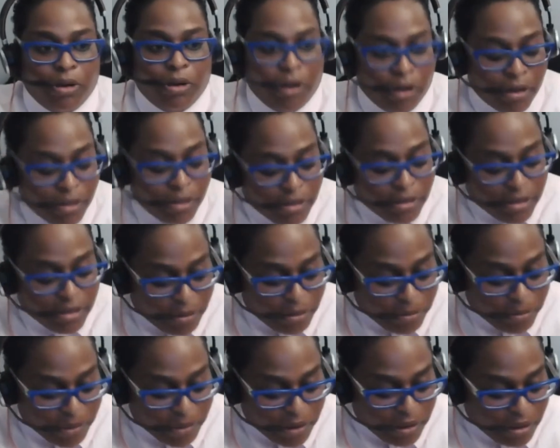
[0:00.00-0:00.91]
earn
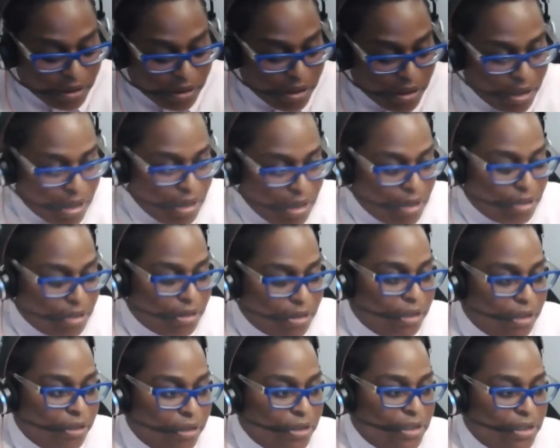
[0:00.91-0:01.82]
something.
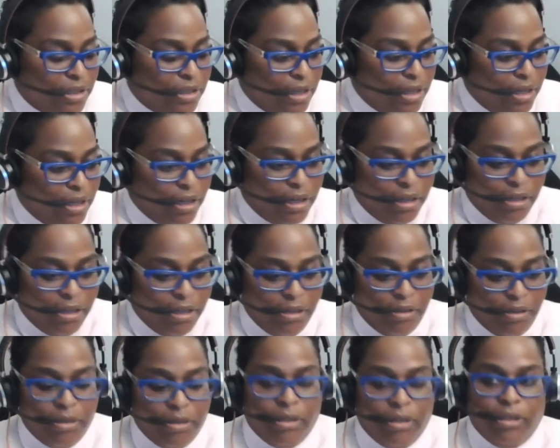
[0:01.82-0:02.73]
There is a
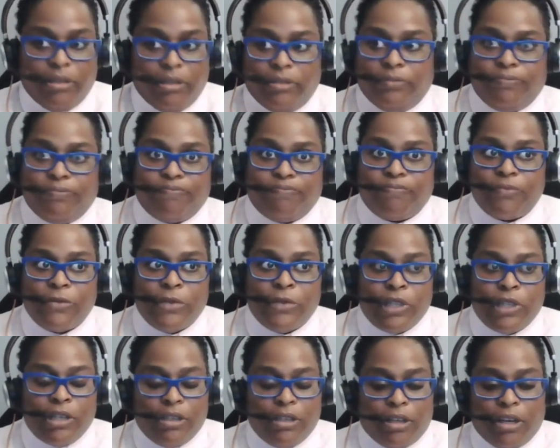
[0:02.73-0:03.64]

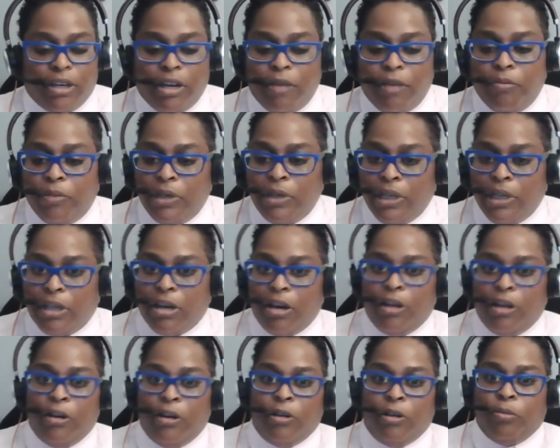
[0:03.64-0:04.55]
company
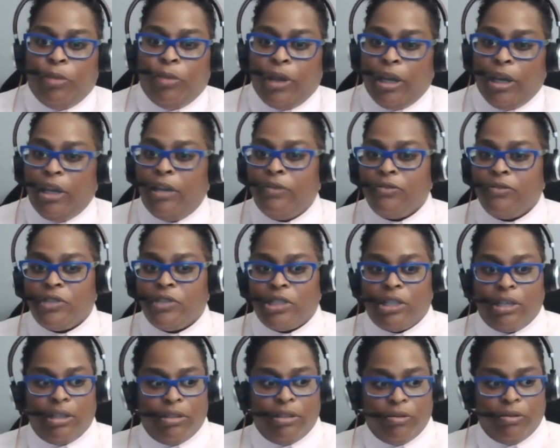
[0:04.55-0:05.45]
called
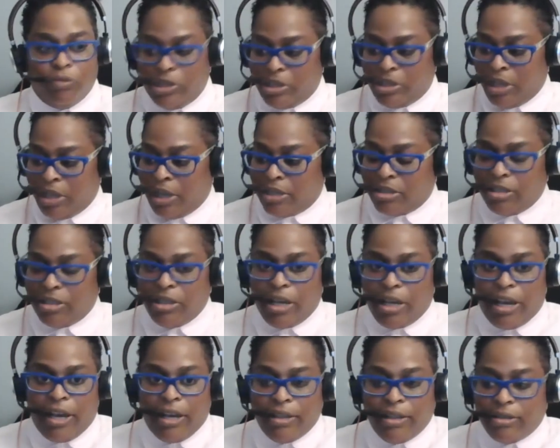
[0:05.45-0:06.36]
PaveGen, which actually
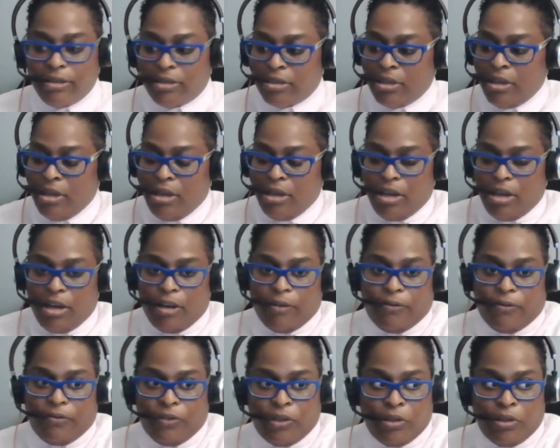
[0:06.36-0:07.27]
has a
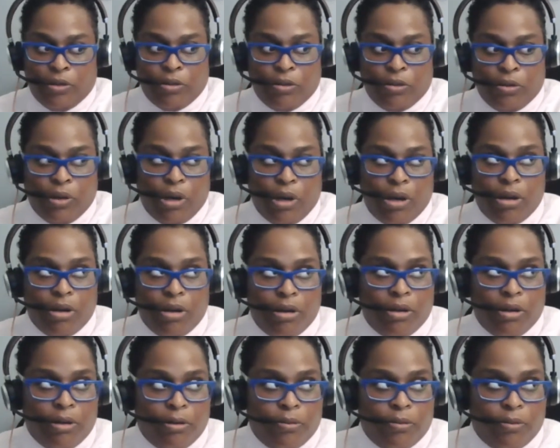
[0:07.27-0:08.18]
few,
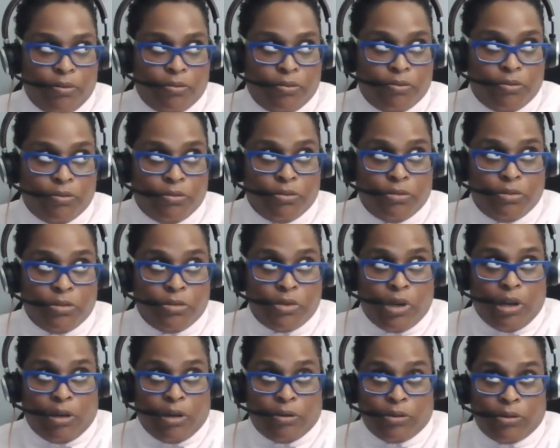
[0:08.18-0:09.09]

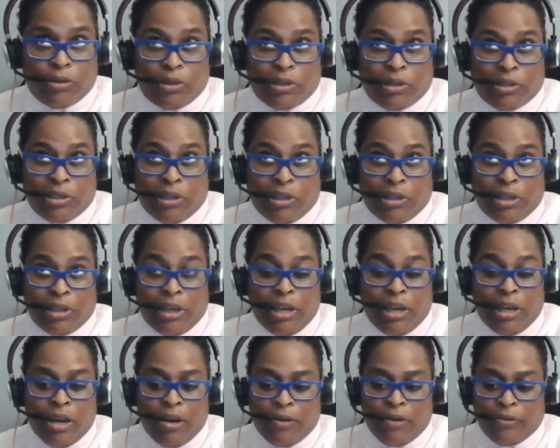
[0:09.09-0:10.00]
I think they
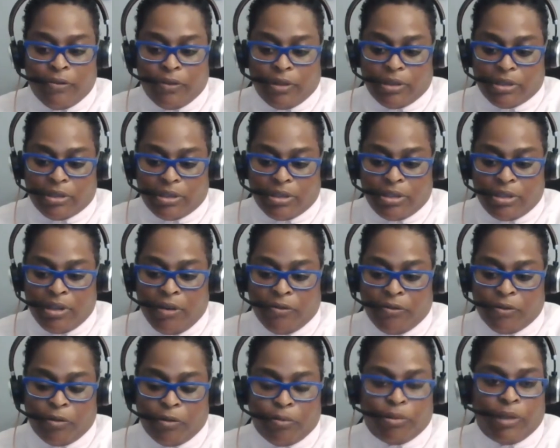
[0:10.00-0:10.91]
have
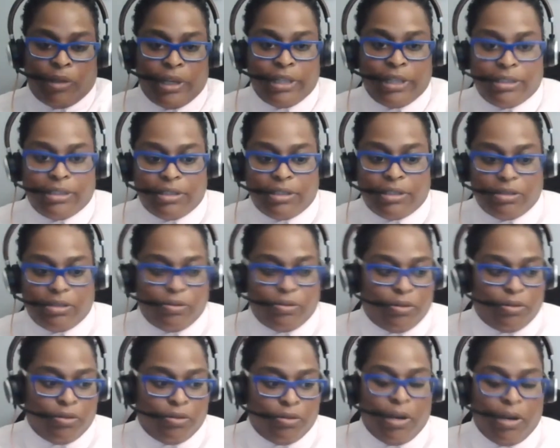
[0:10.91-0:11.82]
several places
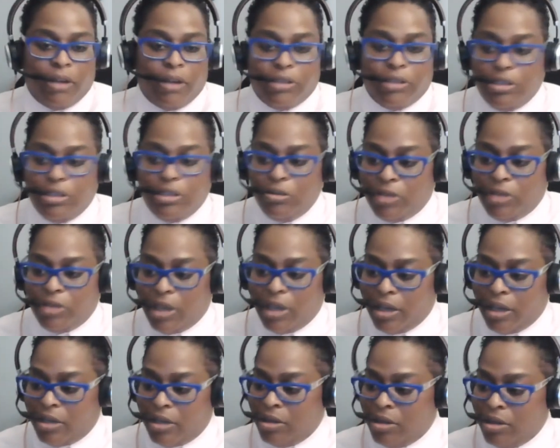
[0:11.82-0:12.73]
throughout the
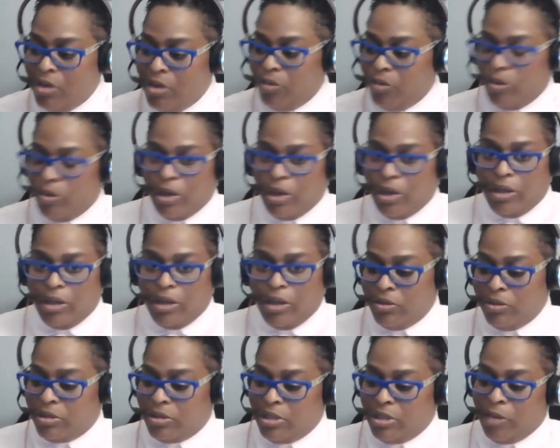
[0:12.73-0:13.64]
UK where you
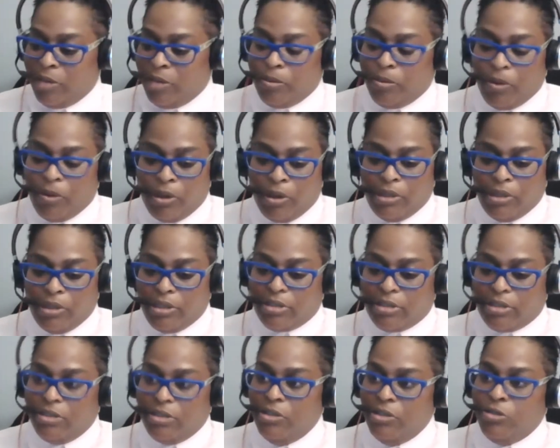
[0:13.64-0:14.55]
step on
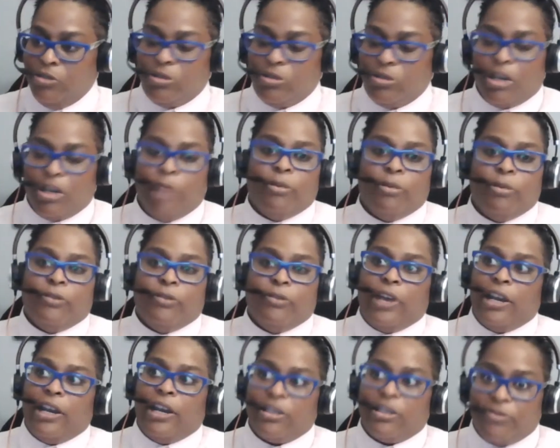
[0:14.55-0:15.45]
this new type of
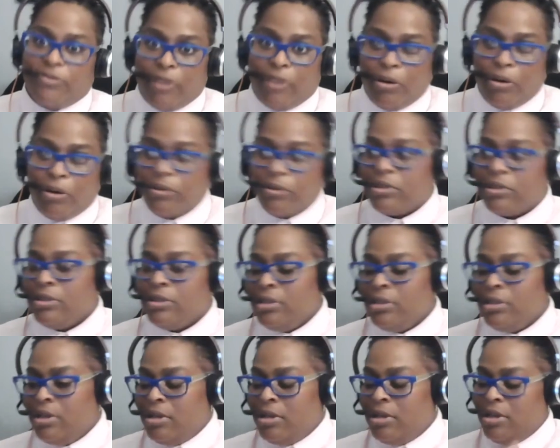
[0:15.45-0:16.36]
asphalt
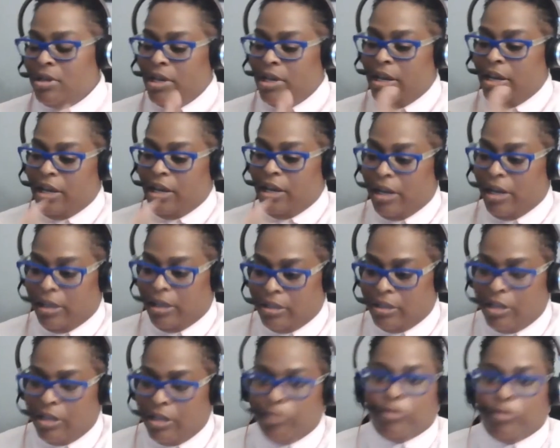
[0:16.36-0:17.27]
and
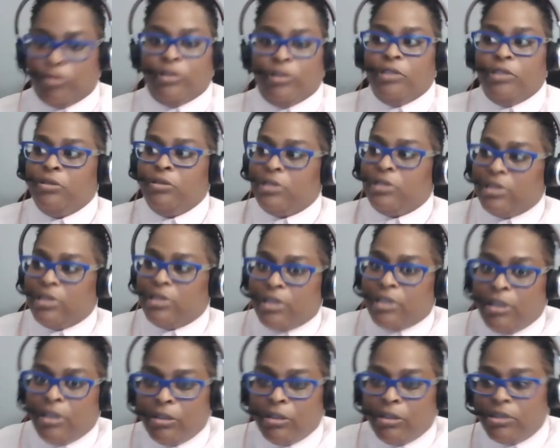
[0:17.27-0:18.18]
it produces
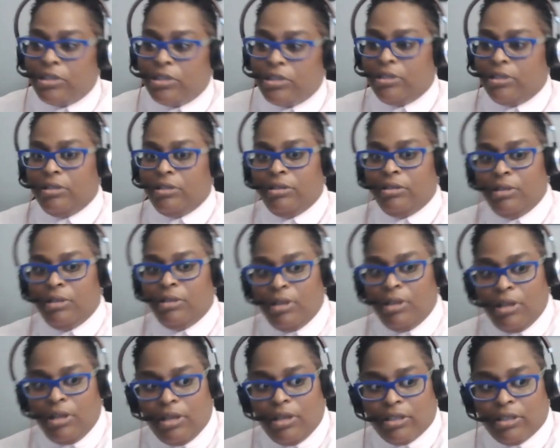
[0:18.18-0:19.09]
energy.
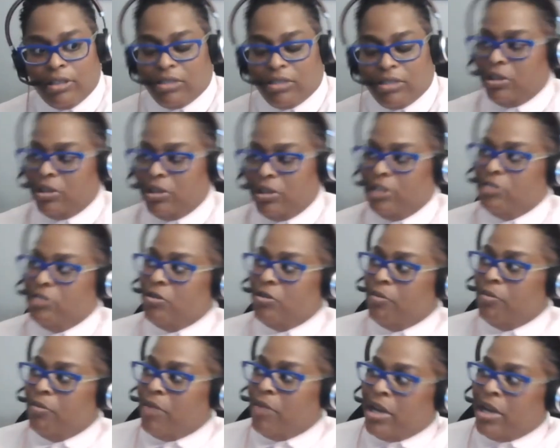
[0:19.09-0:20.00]
And so can you
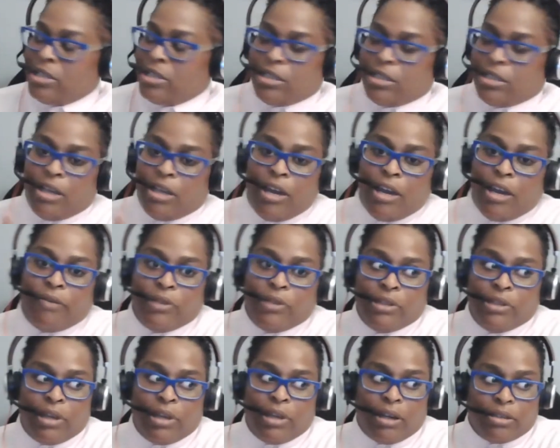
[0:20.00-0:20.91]
imagine
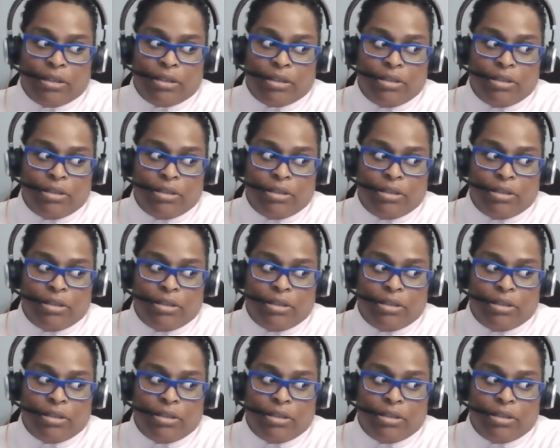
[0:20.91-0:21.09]
having that